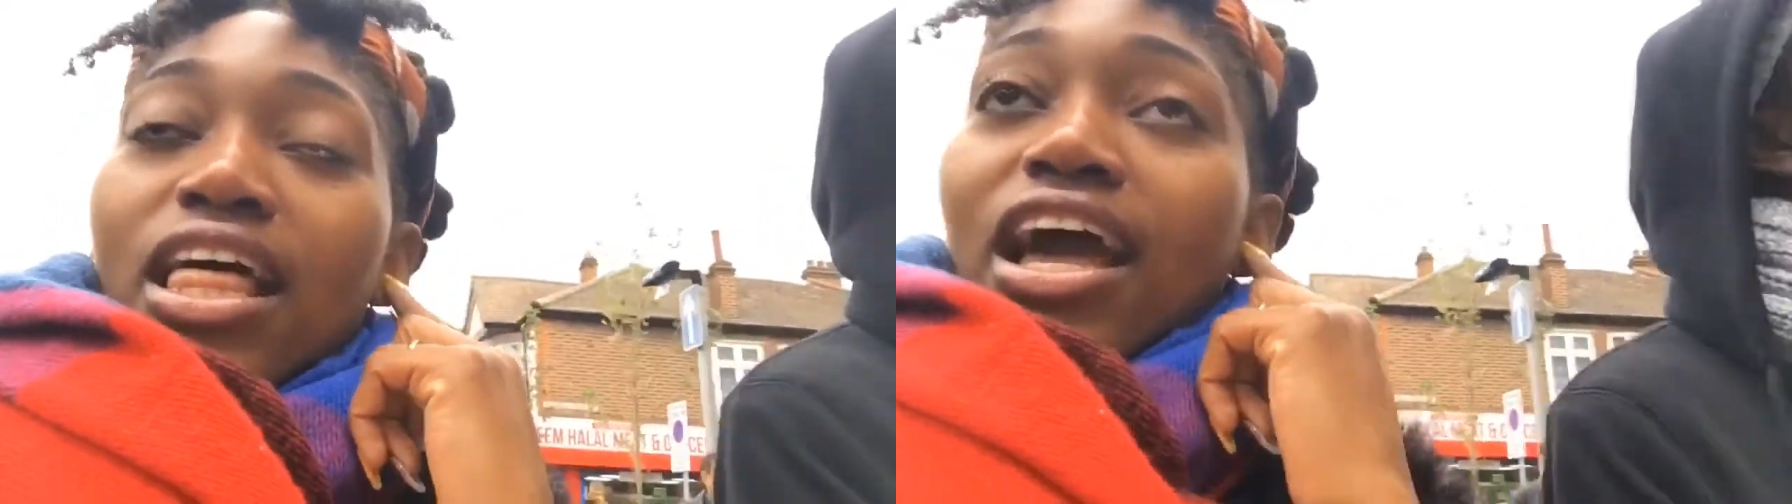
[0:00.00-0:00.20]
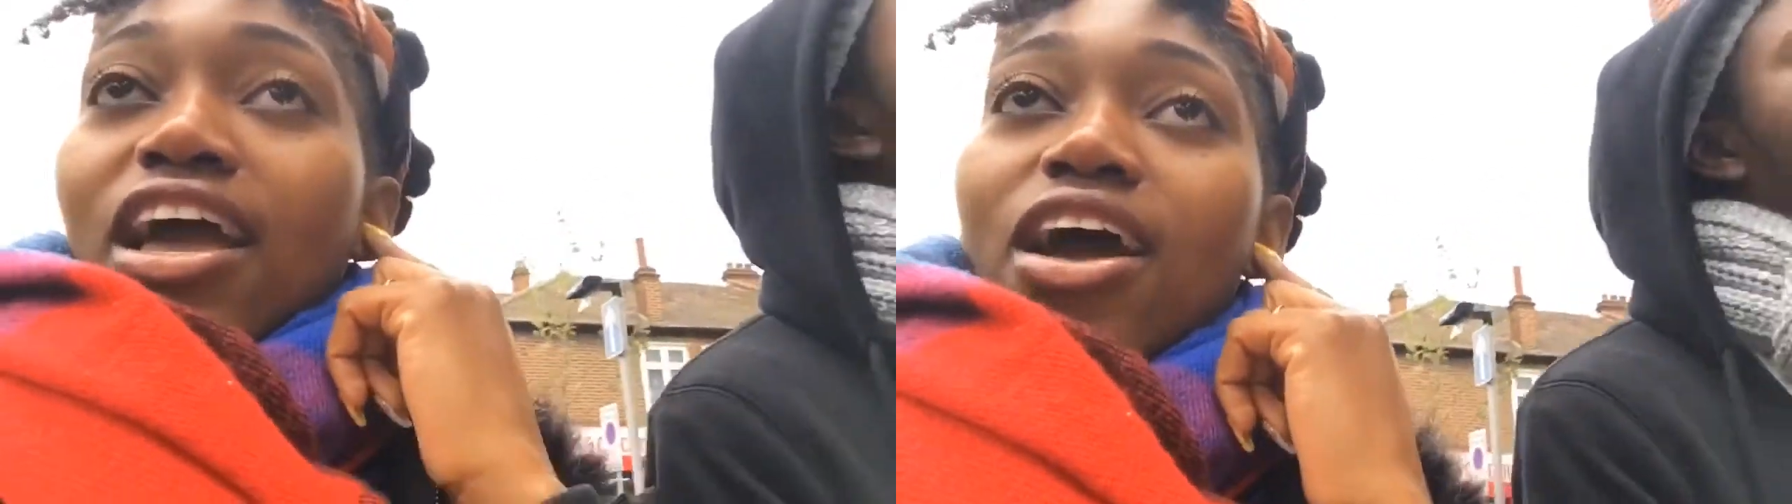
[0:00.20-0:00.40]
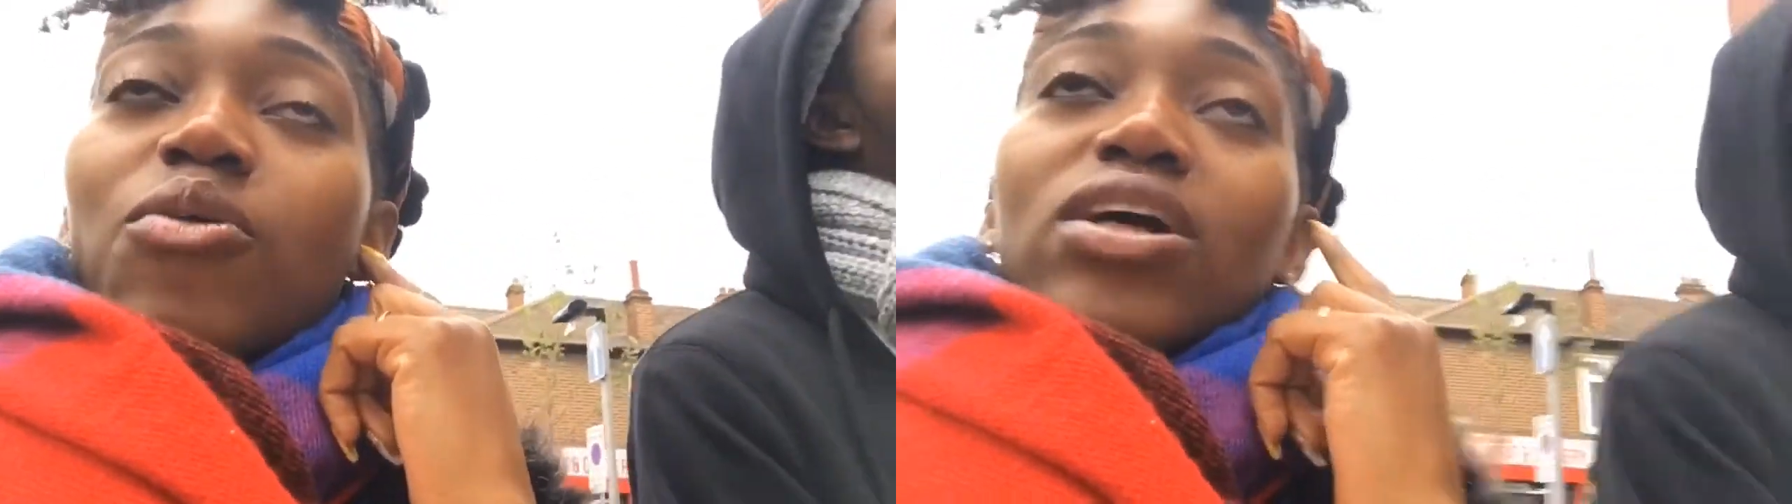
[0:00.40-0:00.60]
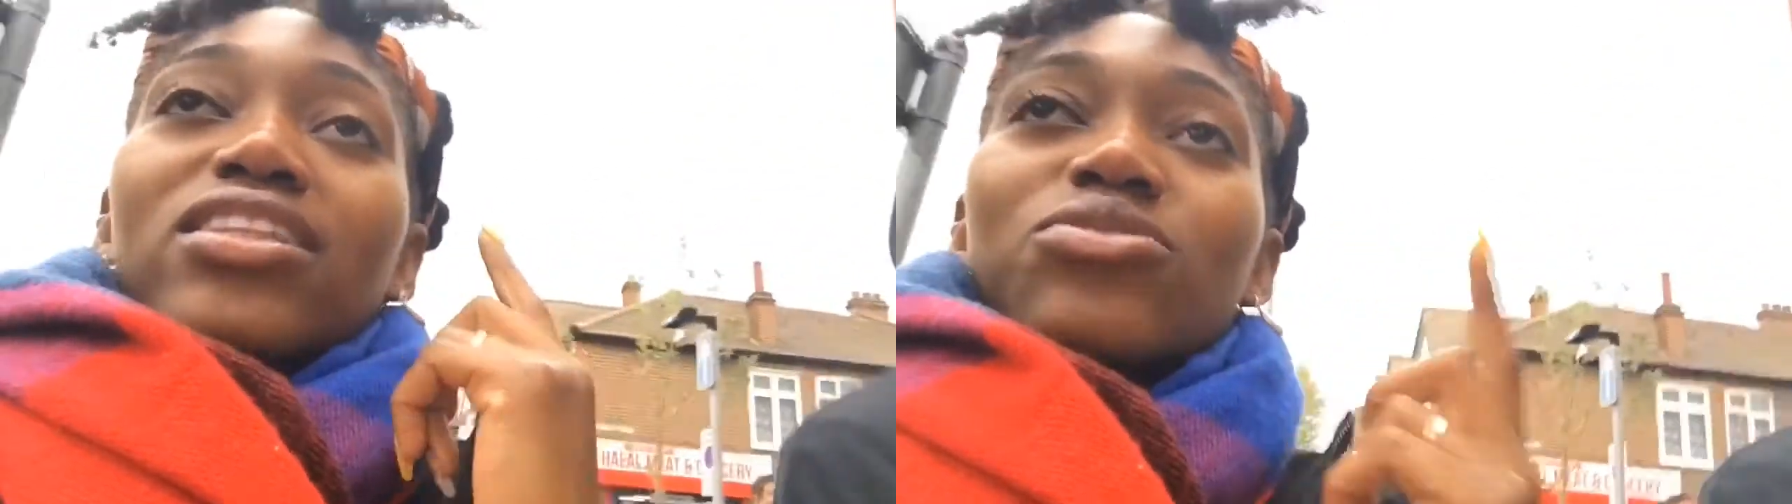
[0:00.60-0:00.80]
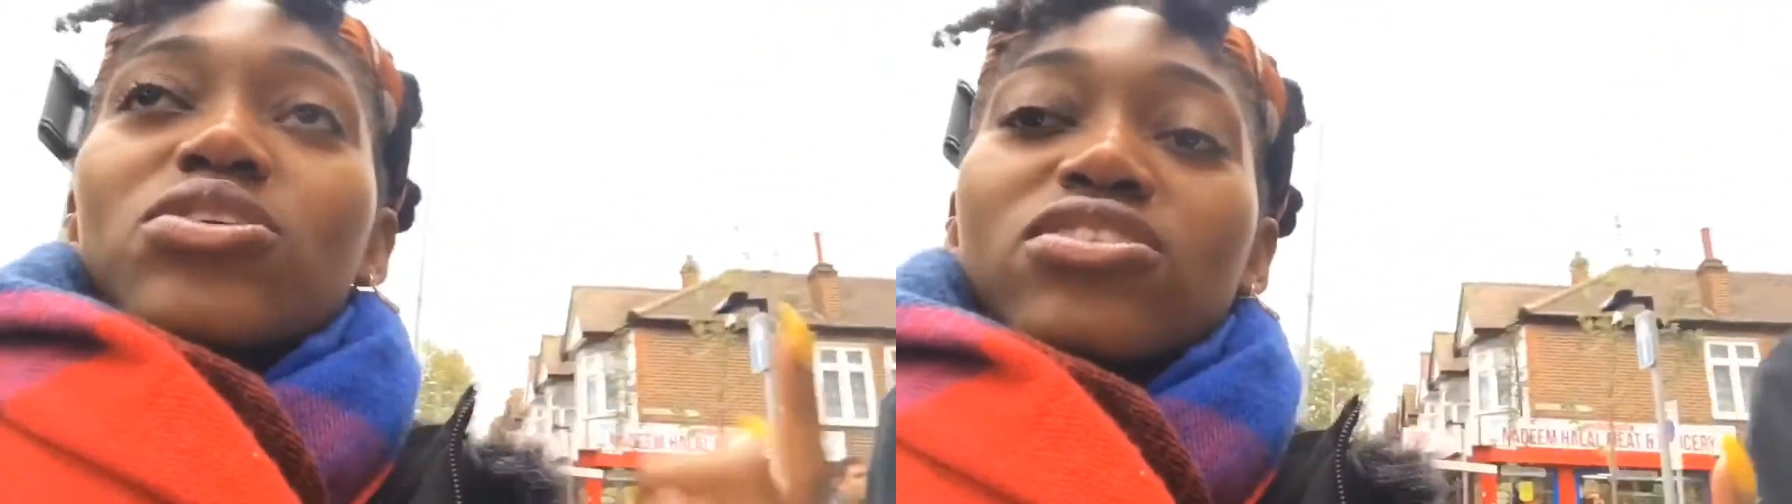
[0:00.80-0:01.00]

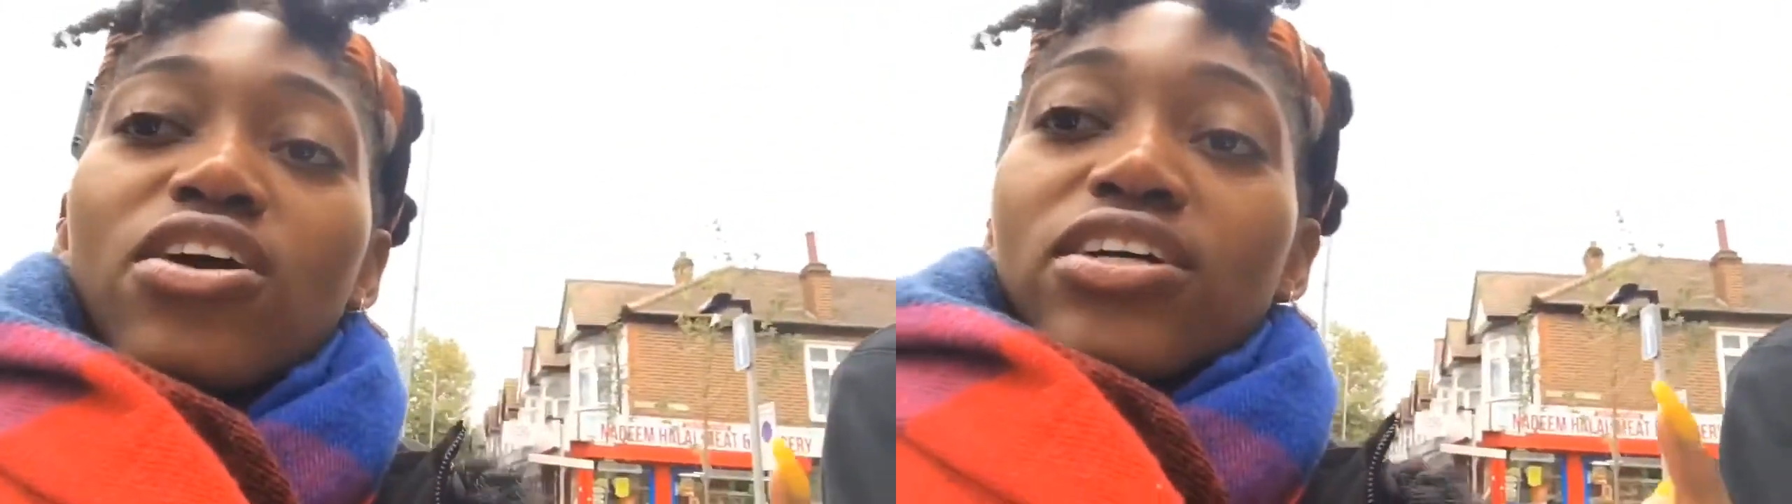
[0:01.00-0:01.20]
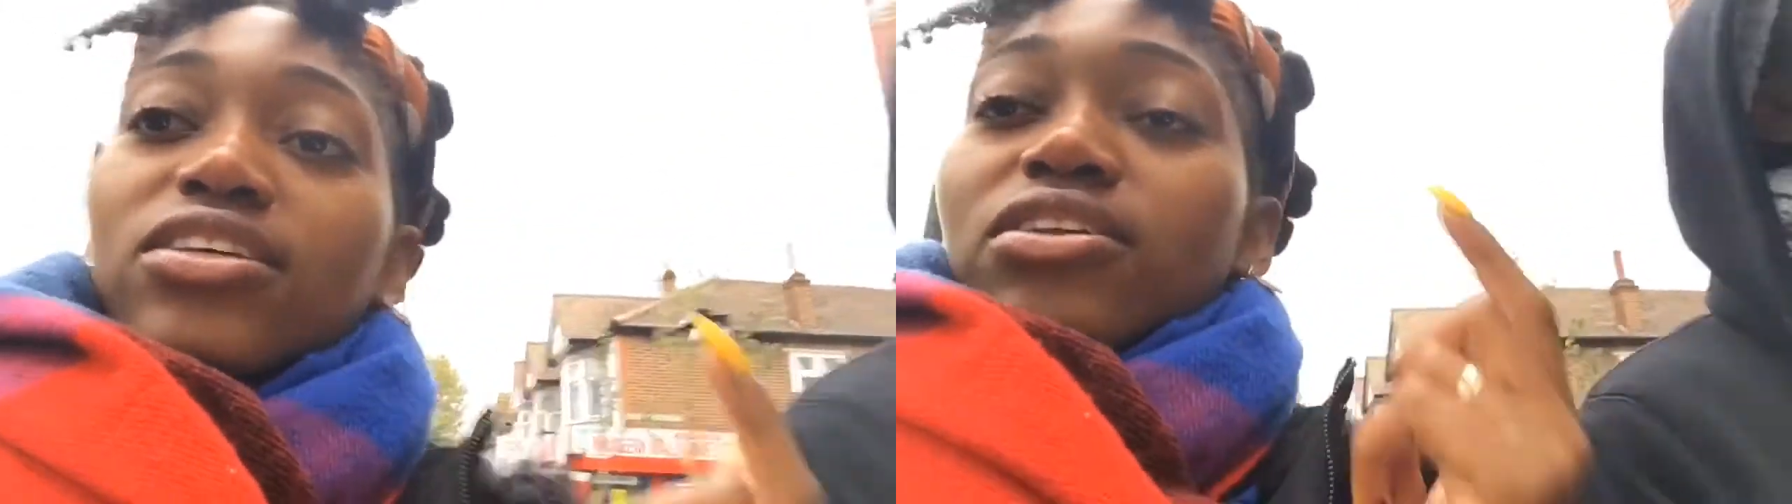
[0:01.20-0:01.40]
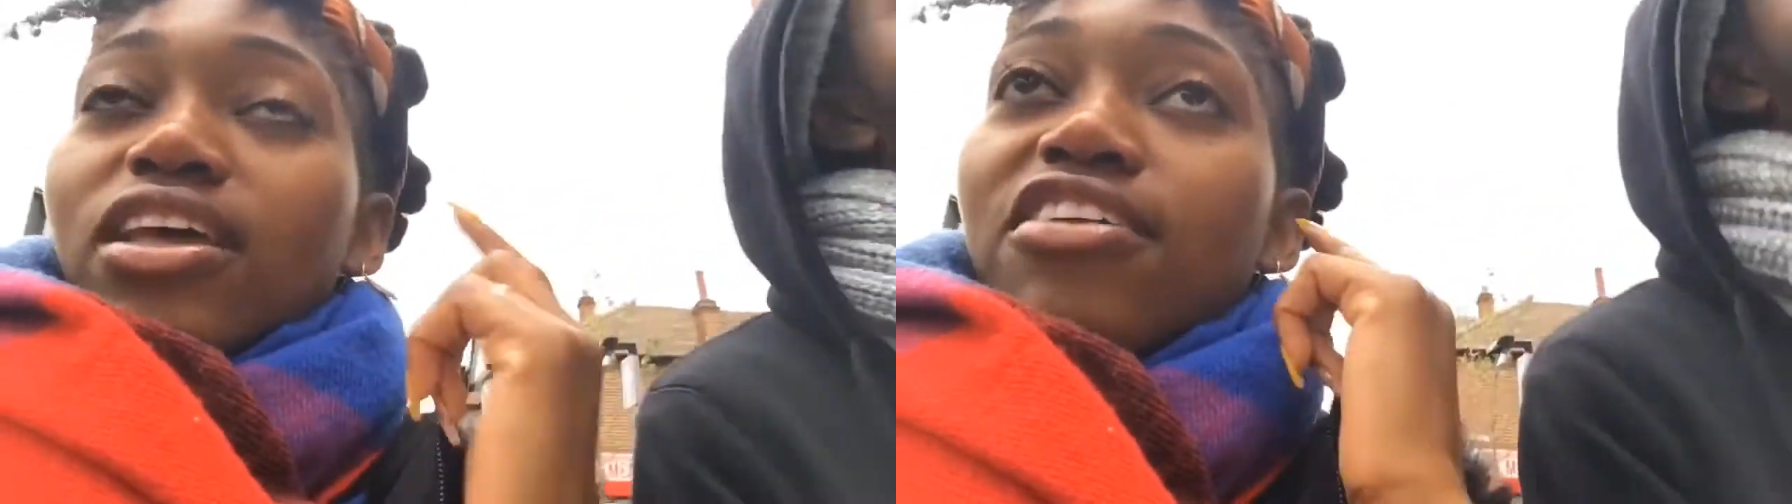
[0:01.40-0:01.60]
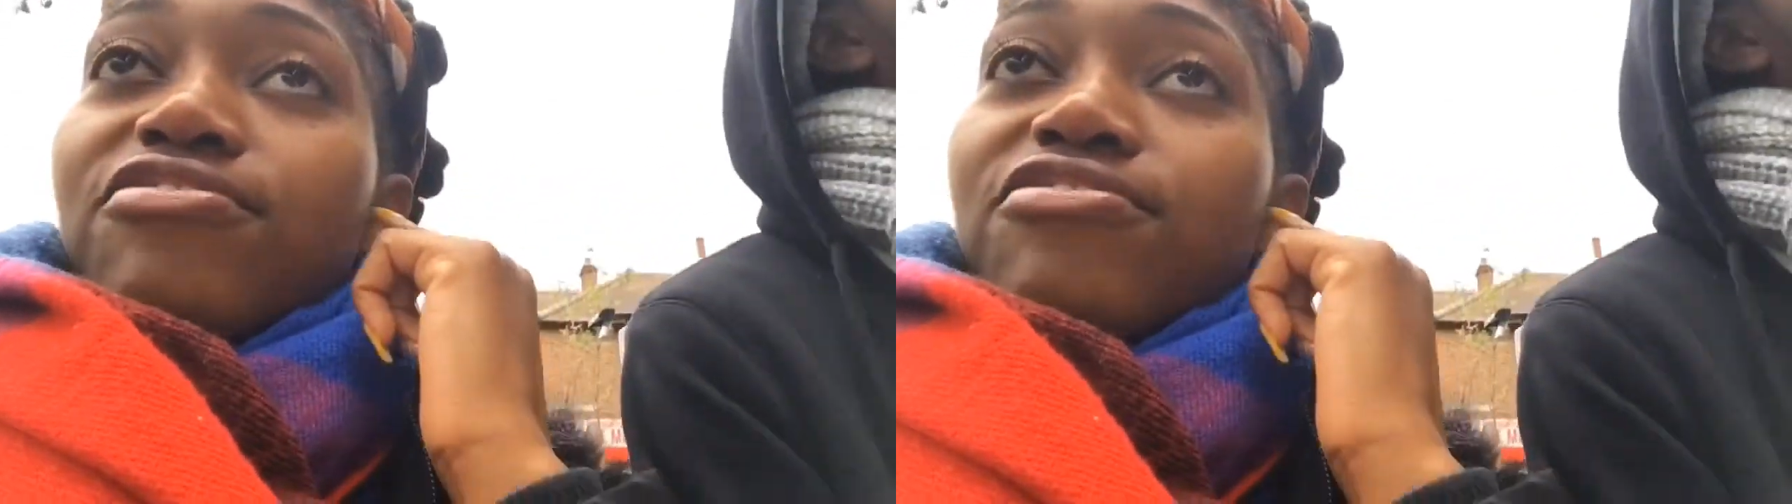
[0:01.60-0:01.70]
It wasn't hurting,